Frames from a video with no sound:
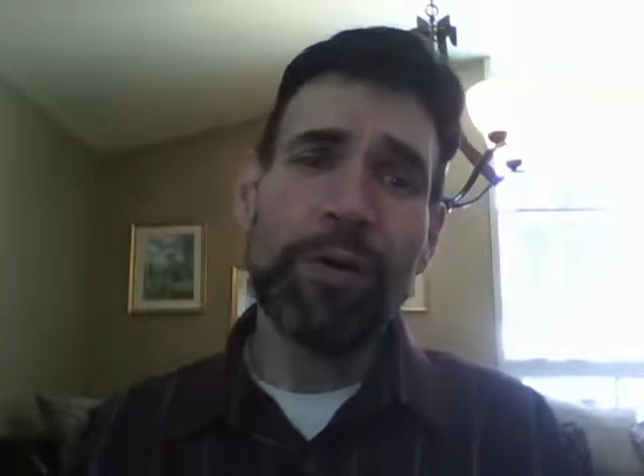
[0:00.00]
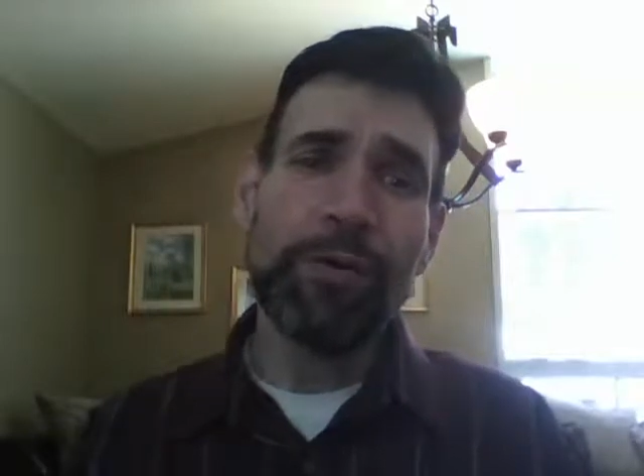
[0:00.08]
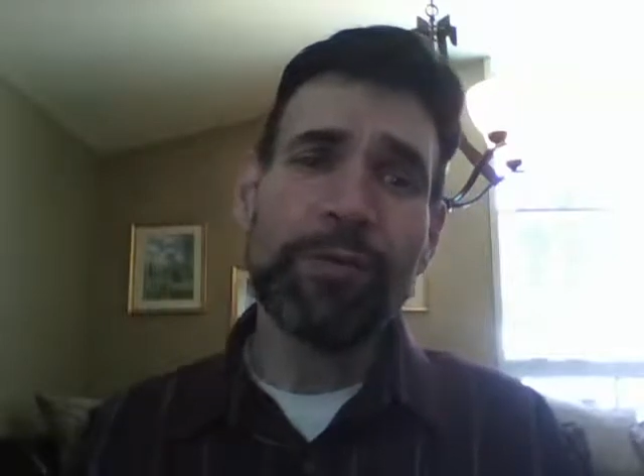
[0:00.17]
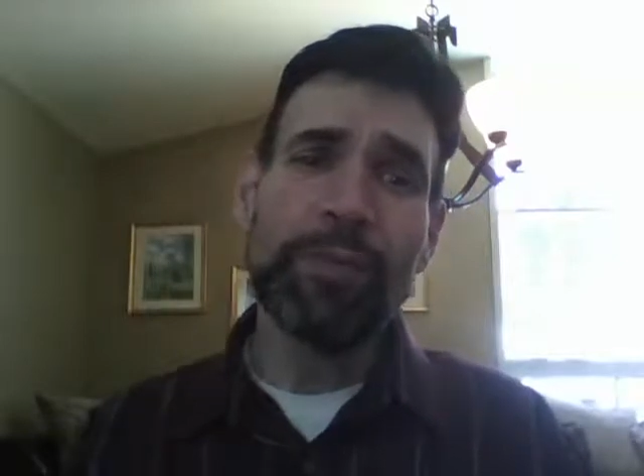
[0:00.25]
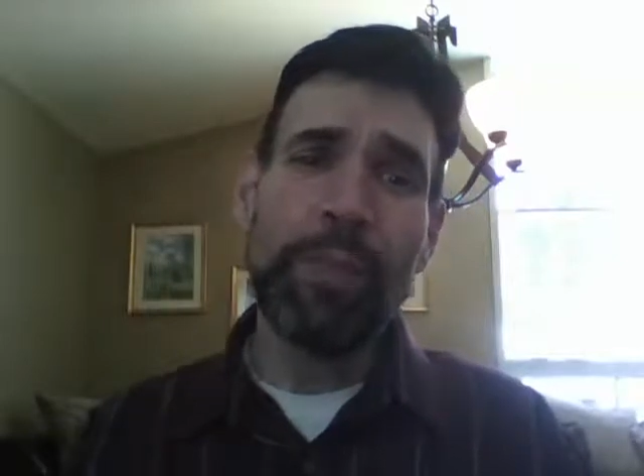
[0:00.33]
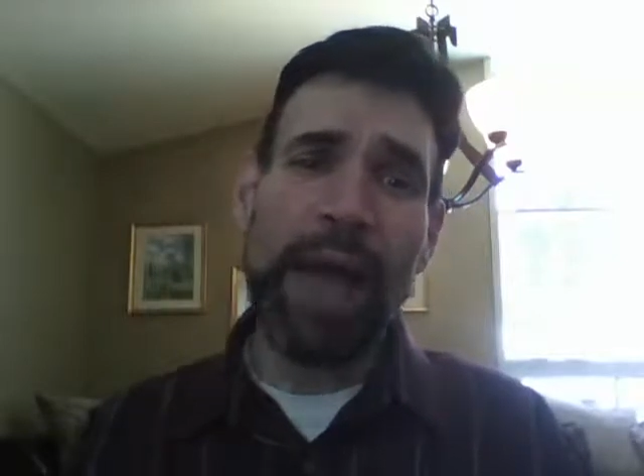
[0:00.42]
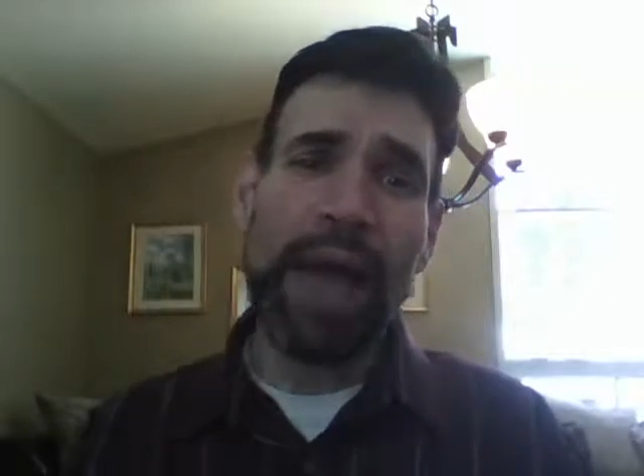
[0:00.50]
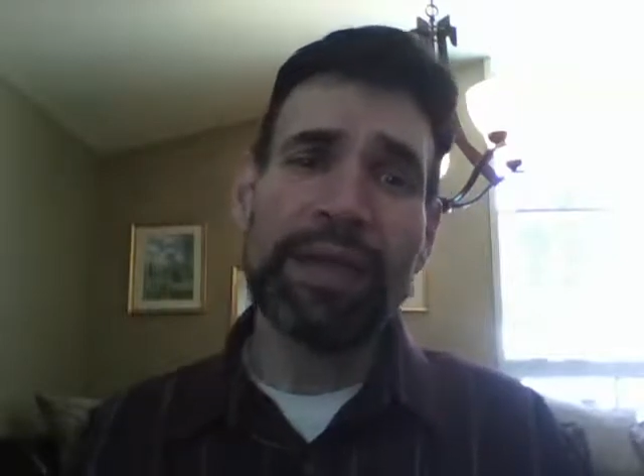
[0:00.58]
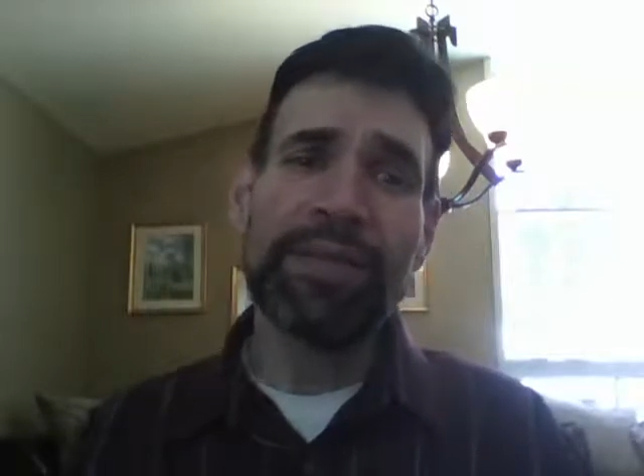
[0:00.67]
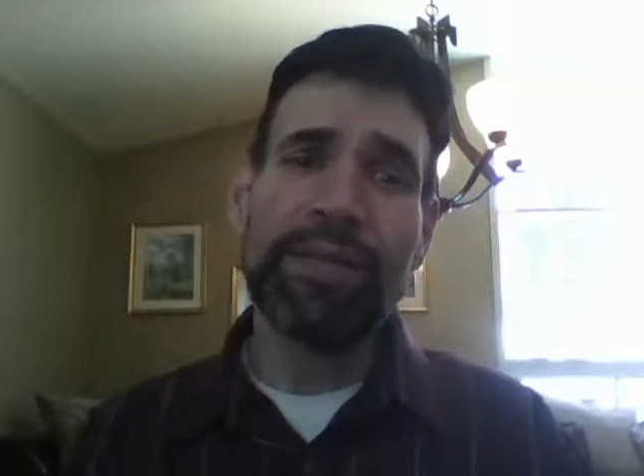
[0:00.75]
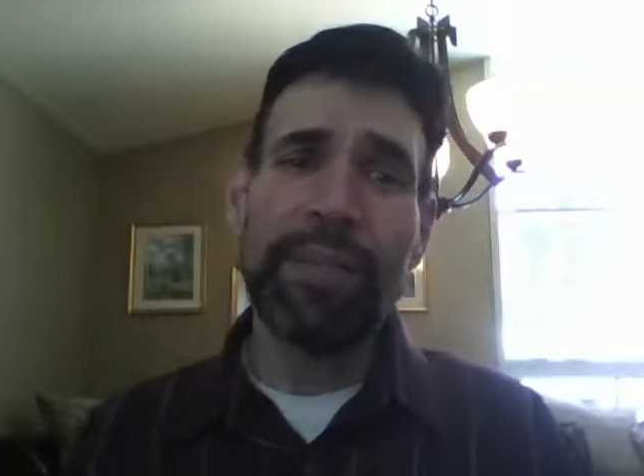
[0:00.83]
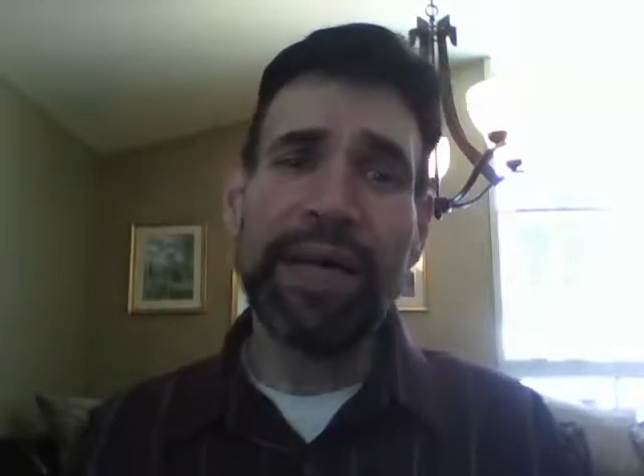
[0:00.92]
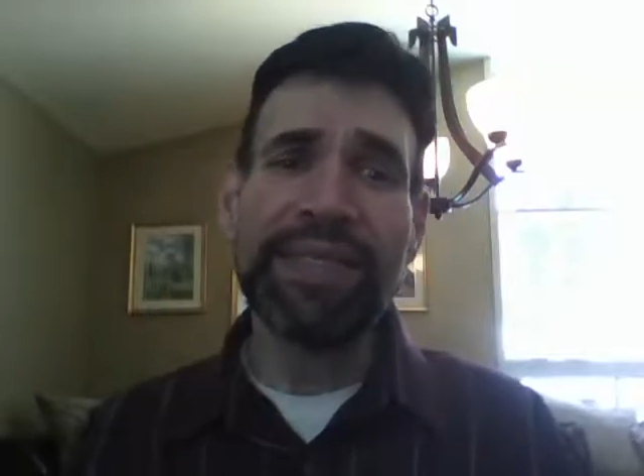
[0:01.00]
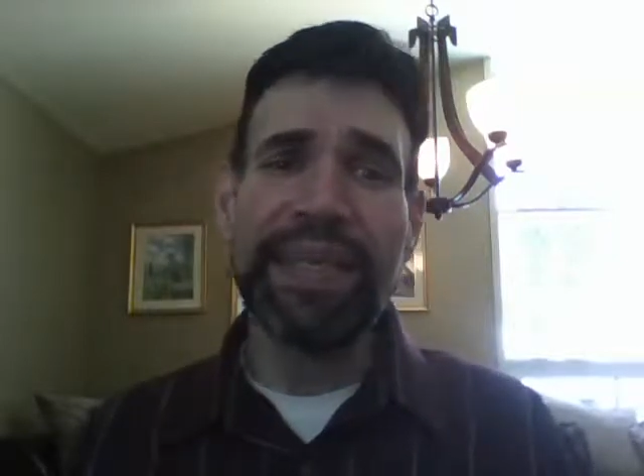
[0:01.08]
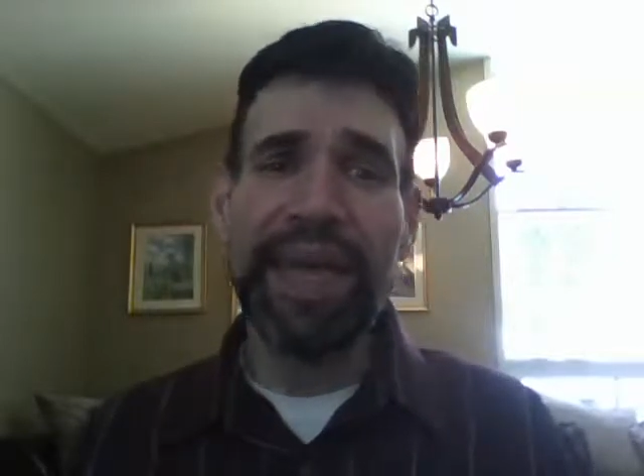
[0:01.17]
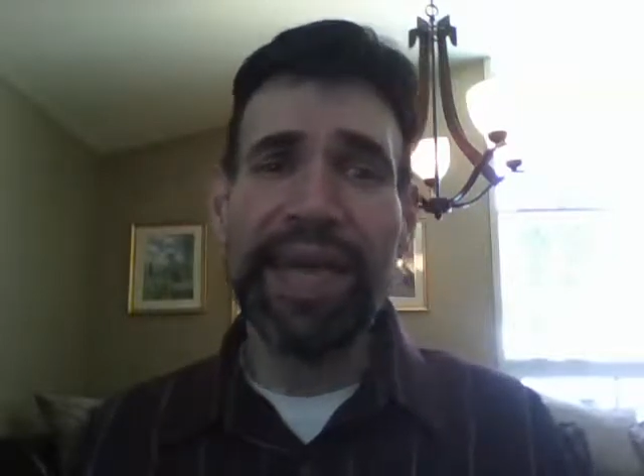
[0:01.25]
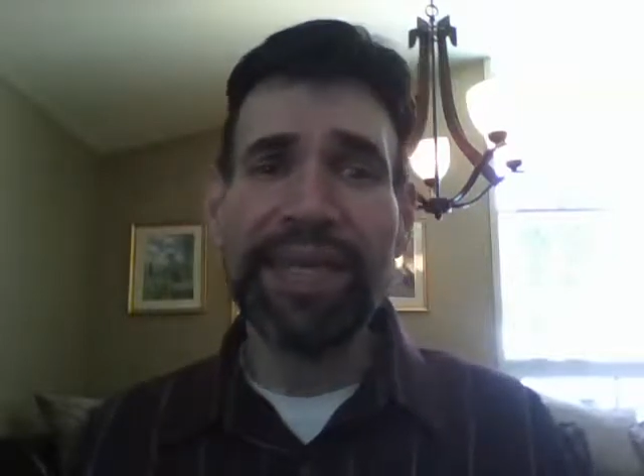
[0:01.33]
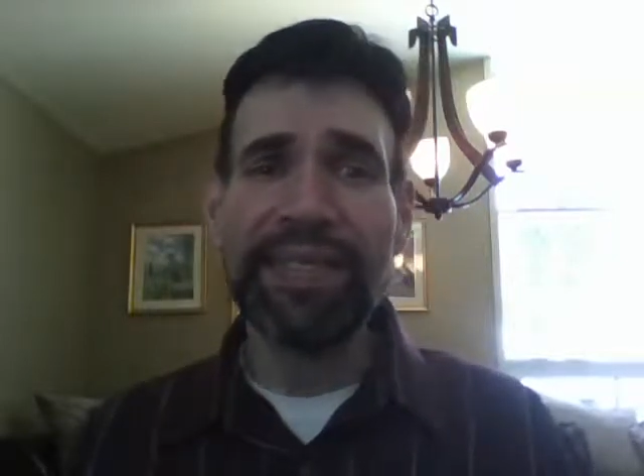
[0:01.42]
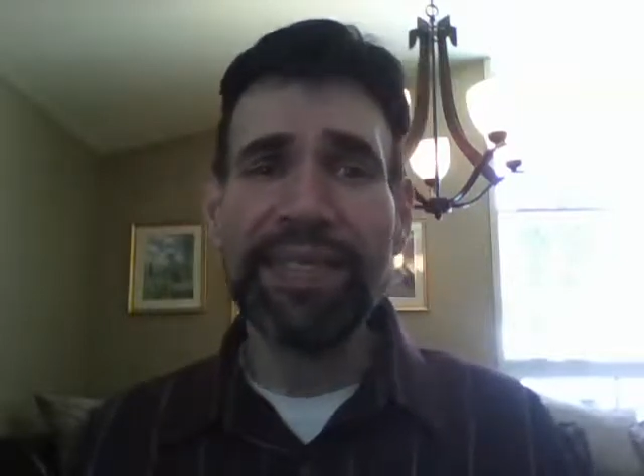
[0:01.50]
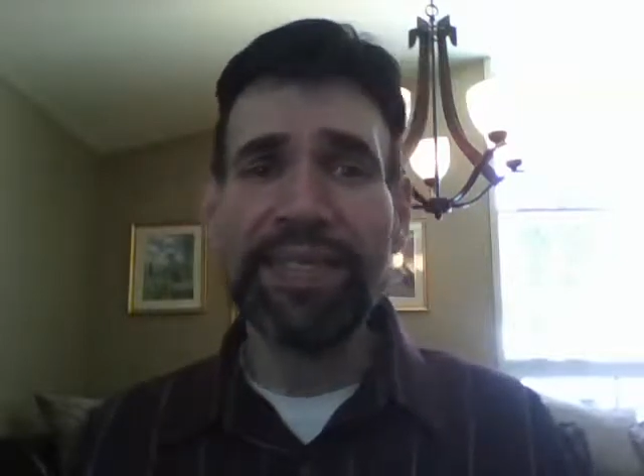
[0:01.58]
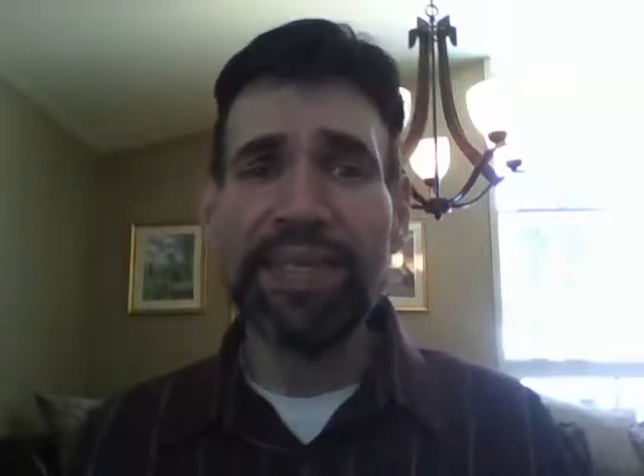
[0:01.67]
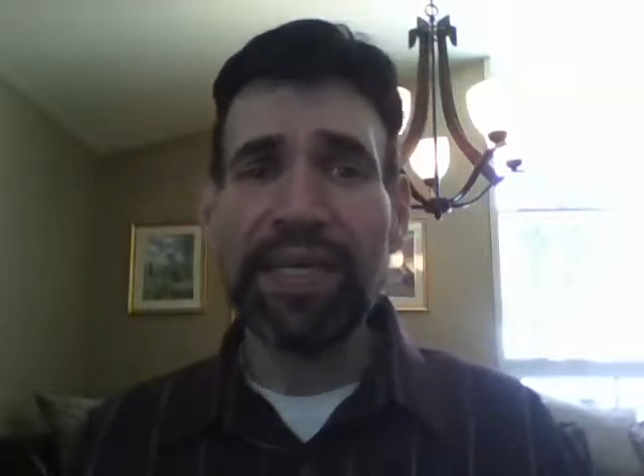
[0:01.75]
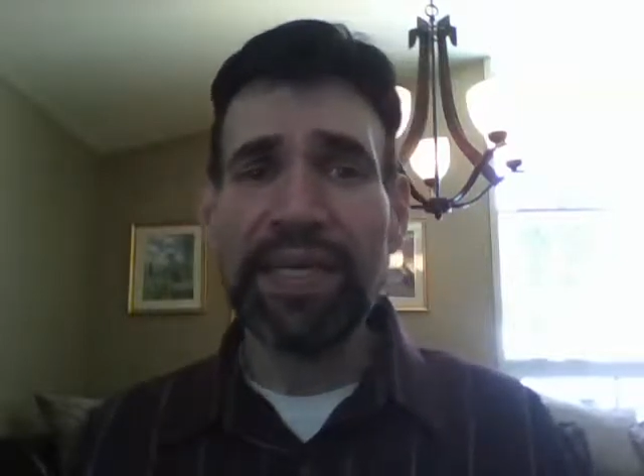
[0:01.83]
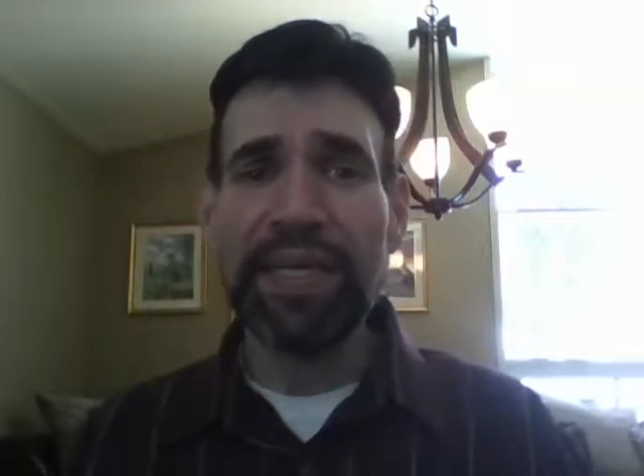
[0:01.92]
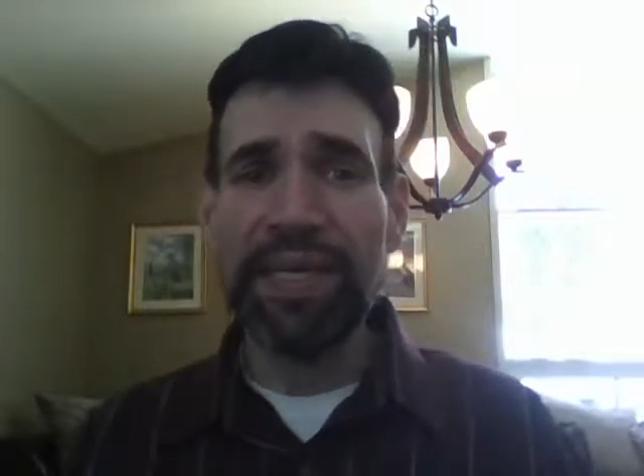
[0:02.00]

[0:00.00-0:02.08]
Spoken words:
goes back to my days